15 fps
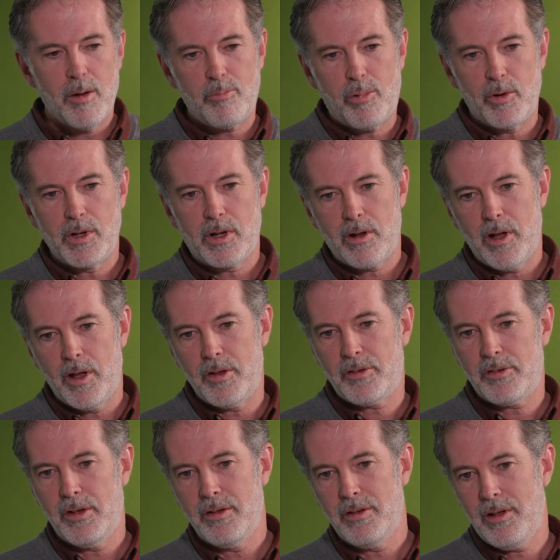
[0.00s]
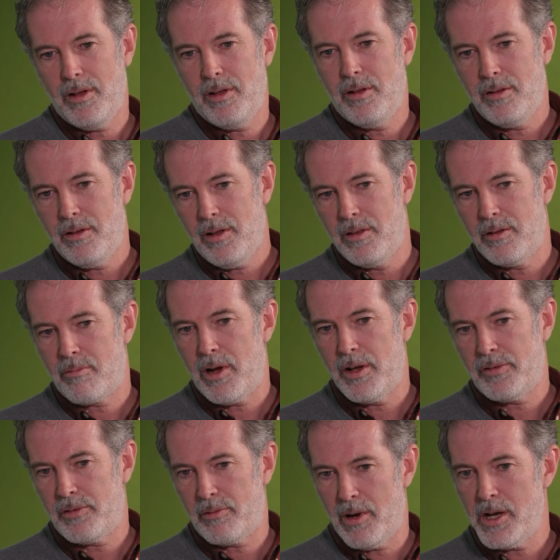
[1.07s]
point clients in the
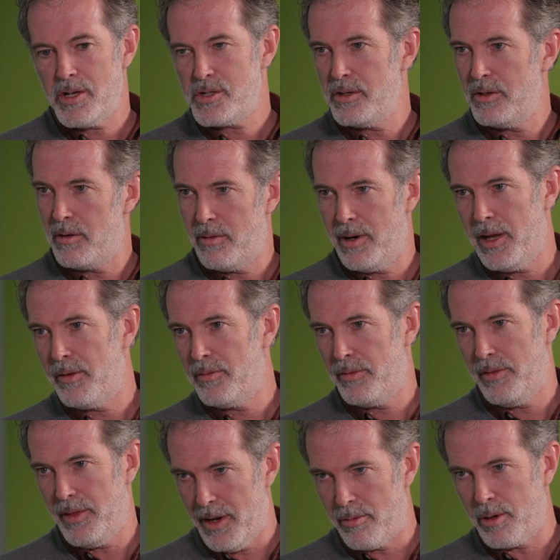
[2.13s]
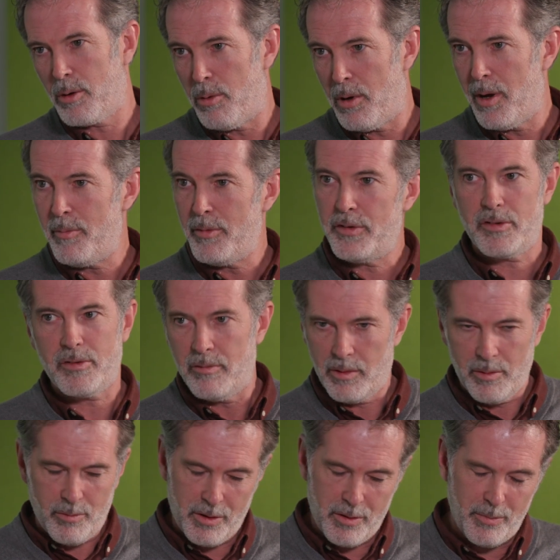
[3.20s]
right direction around their requirements,
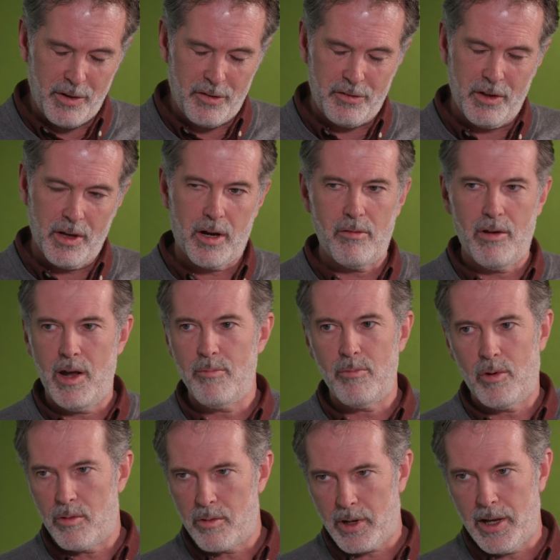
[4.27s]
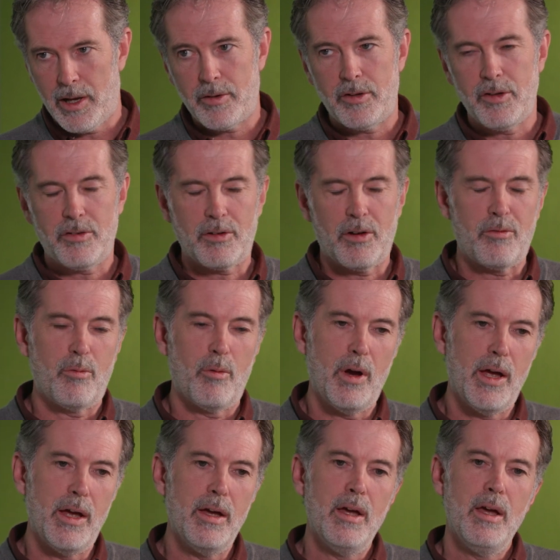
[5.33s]
whether it be CRM or accounting
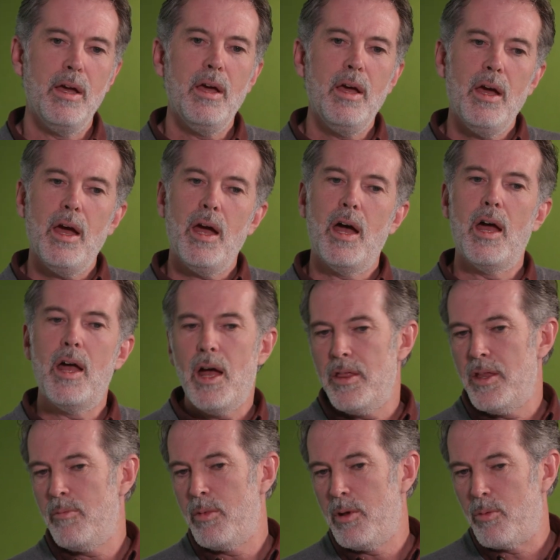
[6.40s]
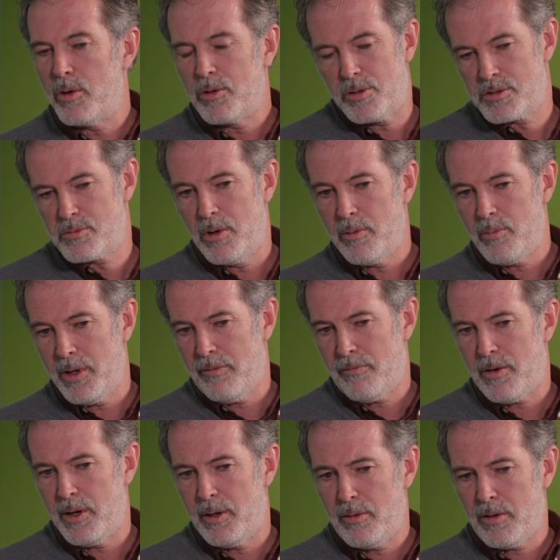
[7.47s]
software. And then we will, of course, work
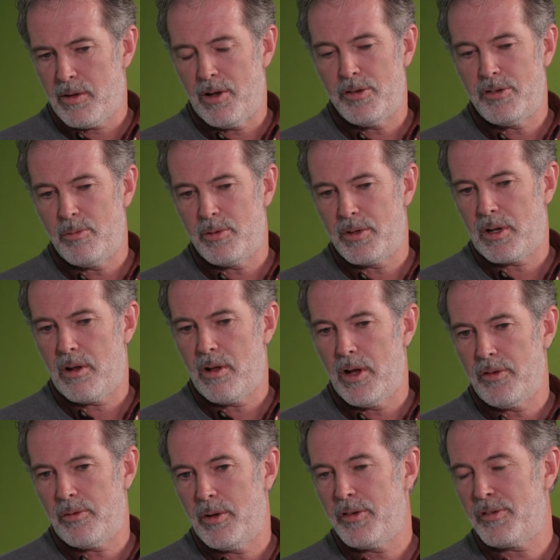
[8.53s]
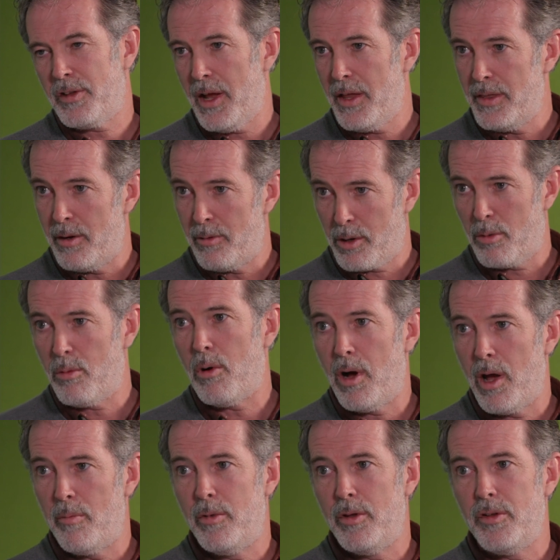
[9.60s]
very closely with the client to understand their
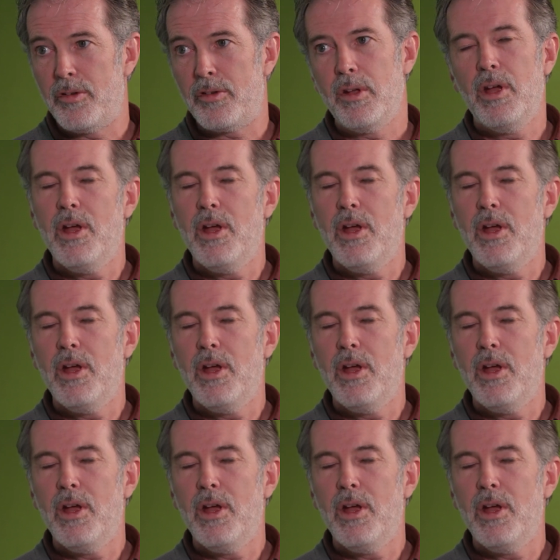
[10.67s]
requirements.